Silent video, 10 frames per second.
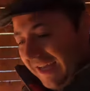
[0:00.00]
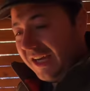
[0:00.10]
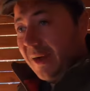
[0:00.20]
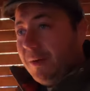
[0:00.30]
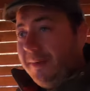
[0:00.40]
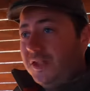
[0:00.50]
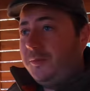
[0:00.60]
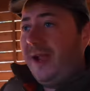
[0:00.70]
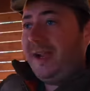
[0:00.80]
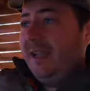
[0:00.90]
couple of months
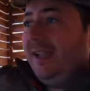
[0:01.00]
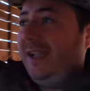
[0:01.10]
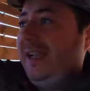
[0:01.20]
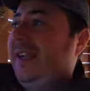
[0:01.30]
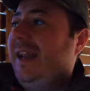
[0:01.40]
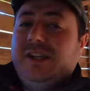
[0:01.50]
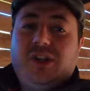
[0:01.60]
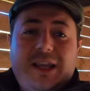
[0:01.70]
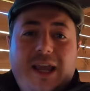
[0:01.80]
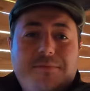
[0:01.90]
back, he did
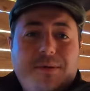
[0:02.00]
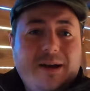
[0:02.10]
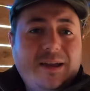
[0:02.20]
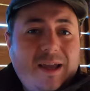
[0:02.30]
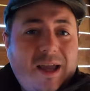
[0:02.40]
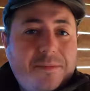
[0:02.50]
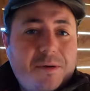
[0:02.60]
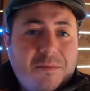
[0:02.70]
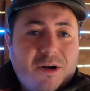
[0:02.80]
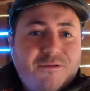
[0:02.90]
actually
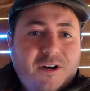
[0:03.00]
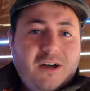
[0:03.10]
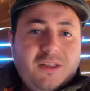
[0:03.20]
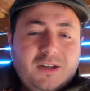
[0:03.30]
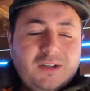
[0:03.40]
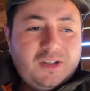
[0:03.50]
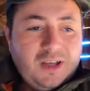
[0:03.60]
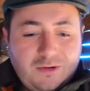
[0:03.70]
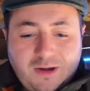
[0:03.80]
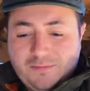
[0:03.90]
headbutt my father.
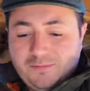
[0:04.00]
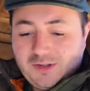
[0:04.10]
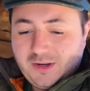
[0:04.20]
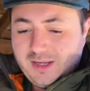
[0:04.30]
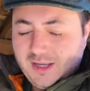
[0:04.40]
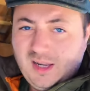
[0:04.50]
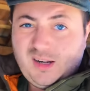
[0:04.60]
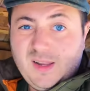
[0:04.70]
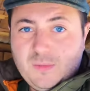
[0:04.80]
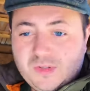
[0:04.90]
So yeah,
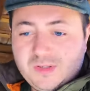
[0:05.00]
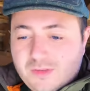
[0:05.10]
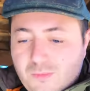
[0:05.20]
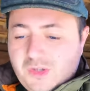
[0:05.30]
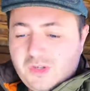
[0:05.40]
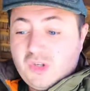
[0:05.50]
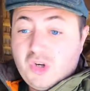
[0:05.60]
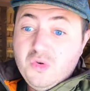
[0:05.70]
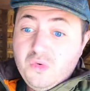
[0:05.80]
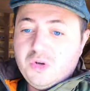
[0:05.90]
luckily it wasn't
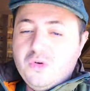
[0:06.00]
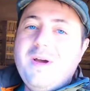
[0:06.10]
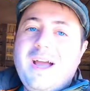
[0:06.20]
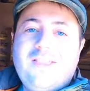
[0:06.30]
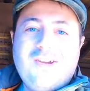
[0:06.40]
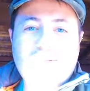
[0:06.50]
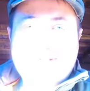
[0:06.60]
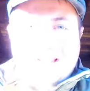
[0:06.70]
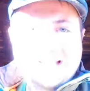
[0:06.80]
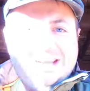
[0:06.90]
too bad, though. It
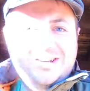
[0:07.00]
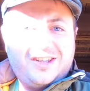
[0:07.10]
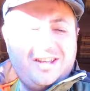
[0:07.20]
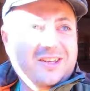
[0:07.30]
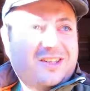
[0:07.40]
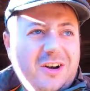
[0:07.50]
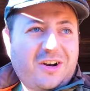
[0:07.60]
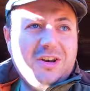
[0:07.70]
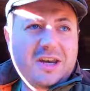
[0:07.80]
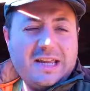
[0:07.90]
was just in the
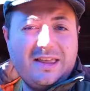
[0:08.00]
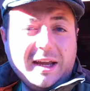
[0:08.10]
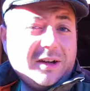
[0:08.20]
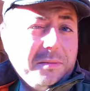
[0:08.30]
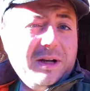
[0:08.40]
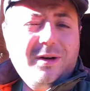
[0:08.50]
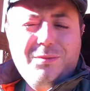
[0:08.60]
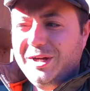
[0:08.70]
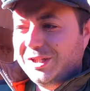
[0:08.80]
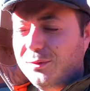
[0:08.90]
side of the knee there. Could have been a
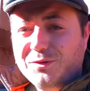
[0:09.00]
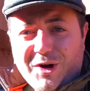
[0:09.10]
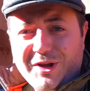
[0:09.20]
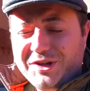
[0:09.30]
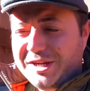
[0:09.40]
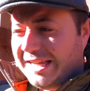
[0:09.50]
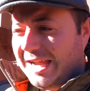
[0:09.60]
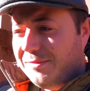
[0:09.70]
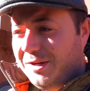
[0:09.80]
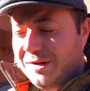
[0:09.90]
lot worse if it was right in the
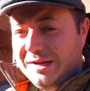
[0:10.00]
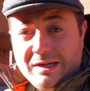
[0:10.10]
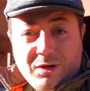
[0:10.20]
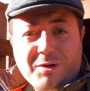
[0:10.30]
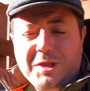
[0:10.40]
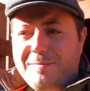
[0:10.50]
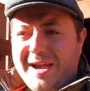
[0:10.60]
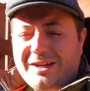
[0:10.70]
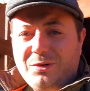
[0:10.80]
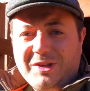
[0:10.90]
kneecap, though, or in the
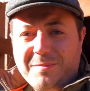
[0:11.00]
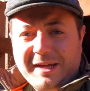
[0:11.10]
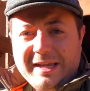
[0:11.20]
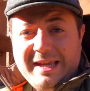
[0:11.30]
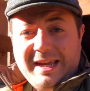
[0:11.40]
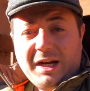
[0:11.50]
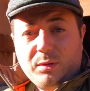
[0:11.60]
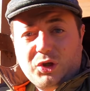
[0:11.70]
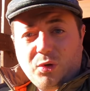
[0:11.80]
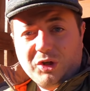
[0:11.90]
back or something. And
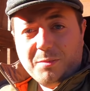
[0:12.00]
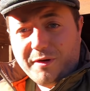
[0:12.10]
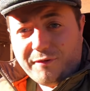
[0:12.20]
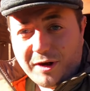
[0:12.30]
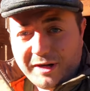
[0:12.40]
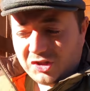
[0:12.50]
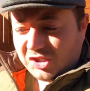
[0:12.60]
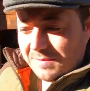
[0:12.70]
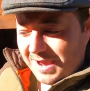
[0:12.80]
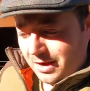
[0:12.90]
I was talking to my friend
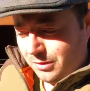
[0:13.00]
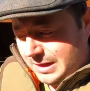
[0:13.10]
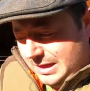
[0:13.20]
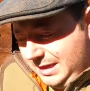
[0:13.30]
Simao,